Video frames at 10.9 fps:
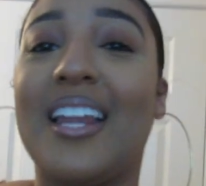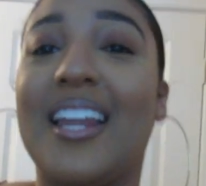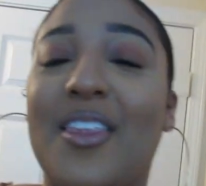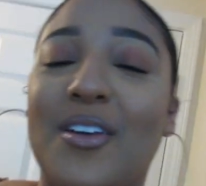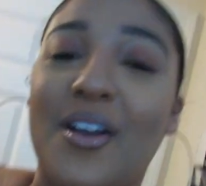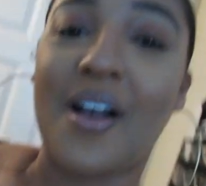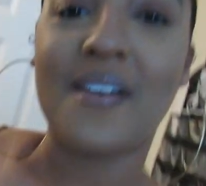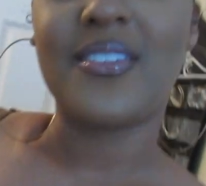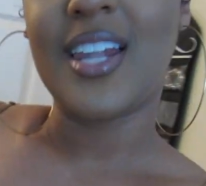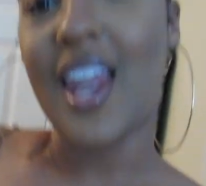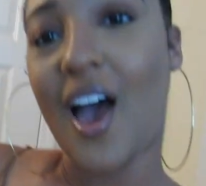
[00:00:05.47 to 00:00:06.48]
another
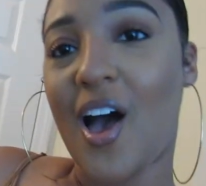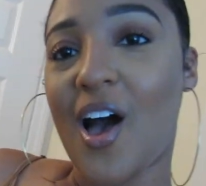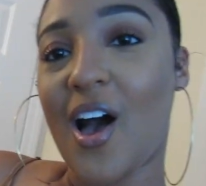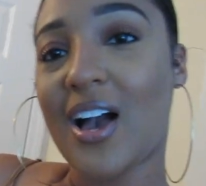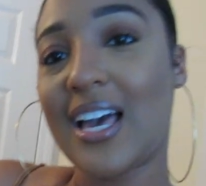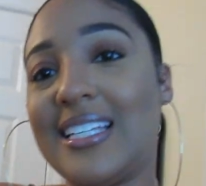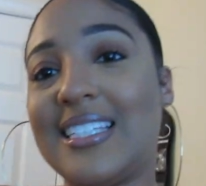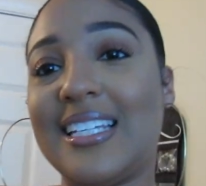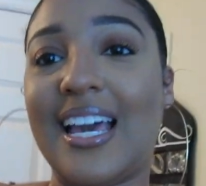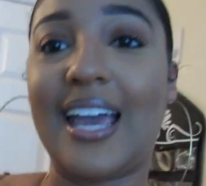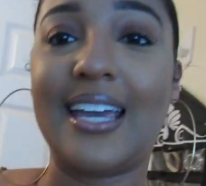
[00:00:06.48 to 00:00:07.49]
vlog.
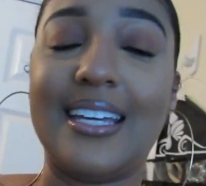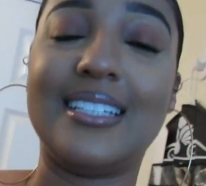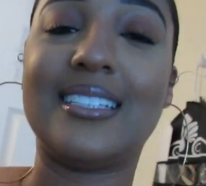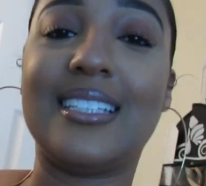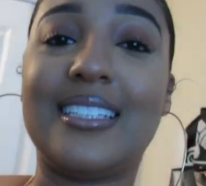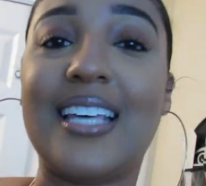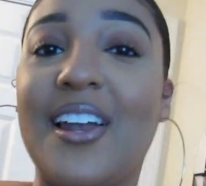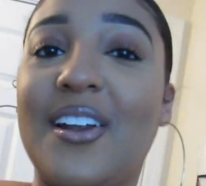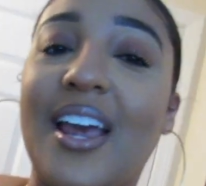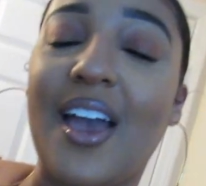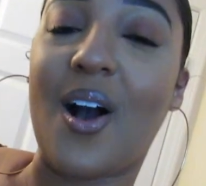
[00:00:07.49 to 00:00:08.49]
Today is
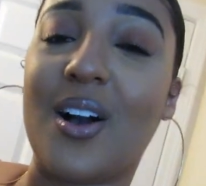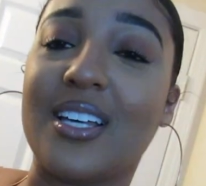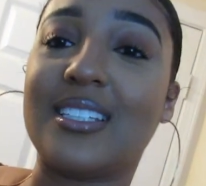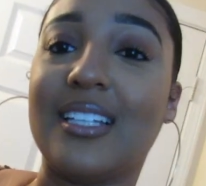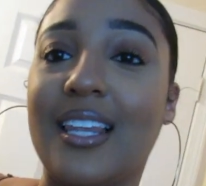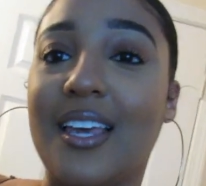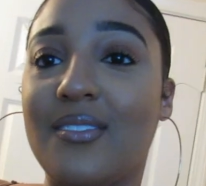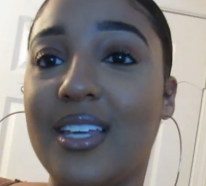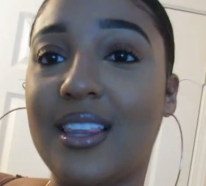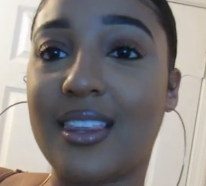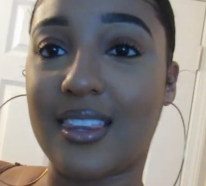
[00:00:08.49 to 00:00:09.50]
Saturday, August
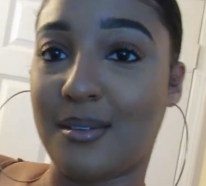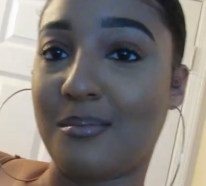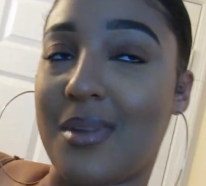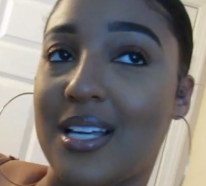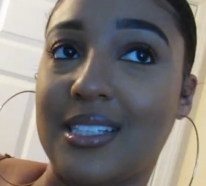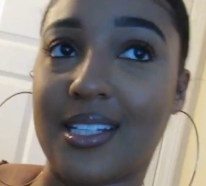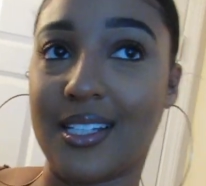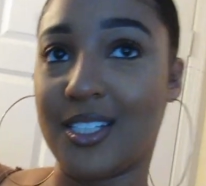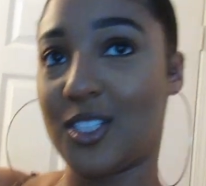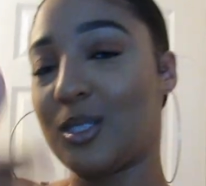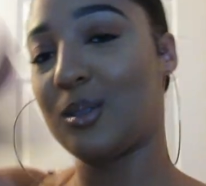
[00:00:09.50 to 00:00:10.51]
11th. My
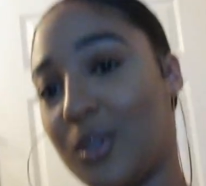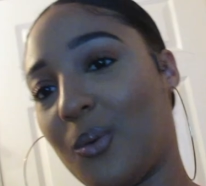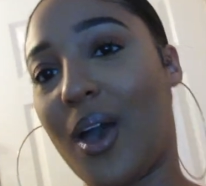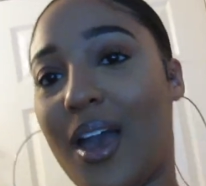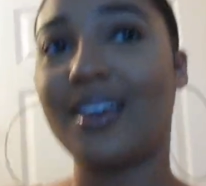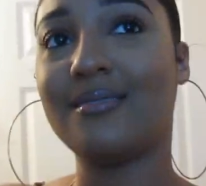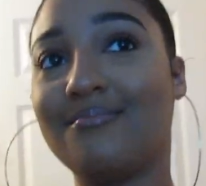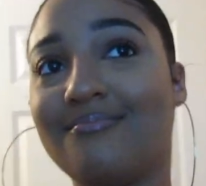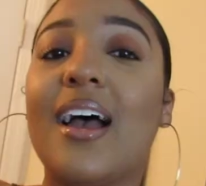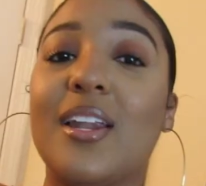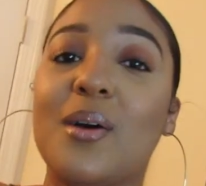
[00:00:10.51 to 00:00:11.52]
son just went away.
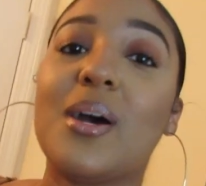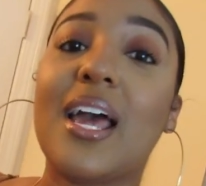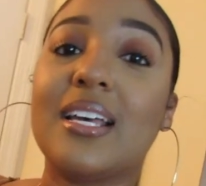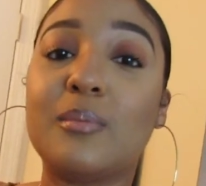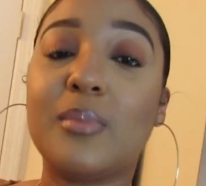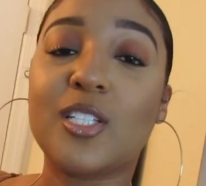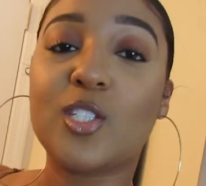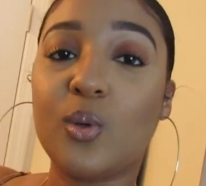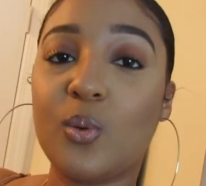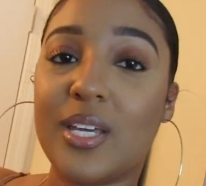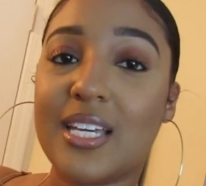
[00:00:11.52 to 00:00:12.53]
I know it has been
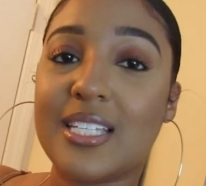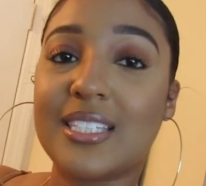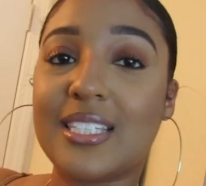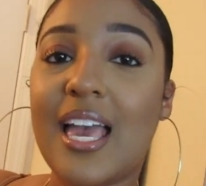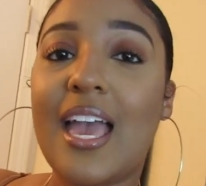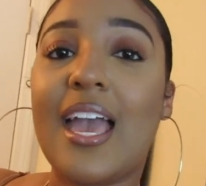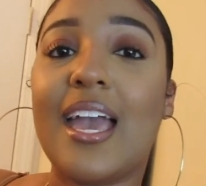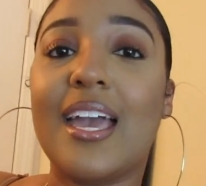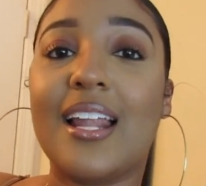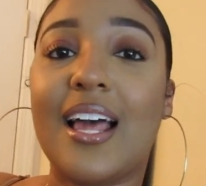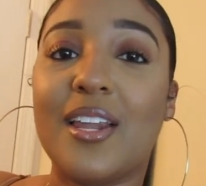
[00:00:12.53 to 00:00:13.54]
two weeks
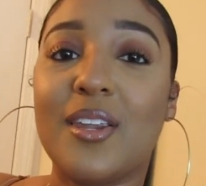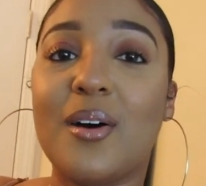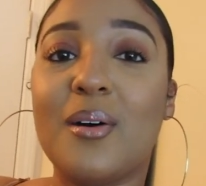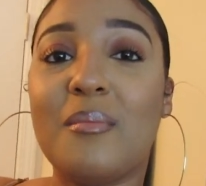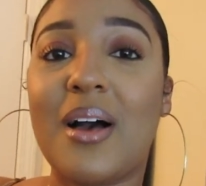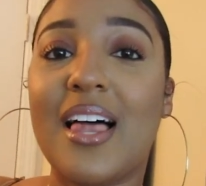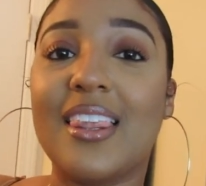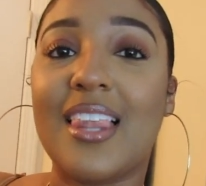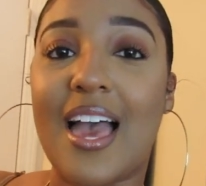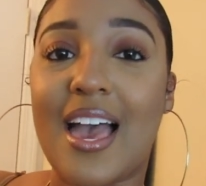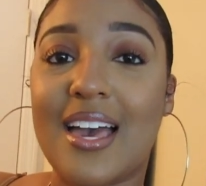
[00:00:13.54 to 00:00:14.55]
and I know my
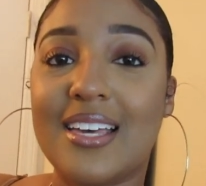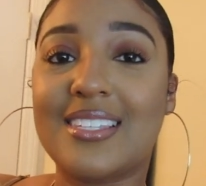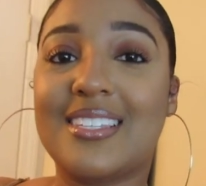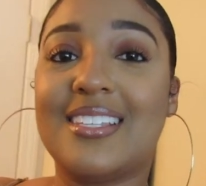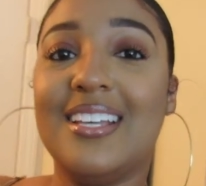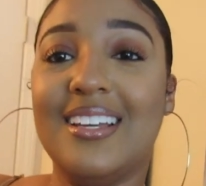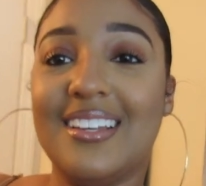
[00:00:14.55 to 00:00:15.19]
last,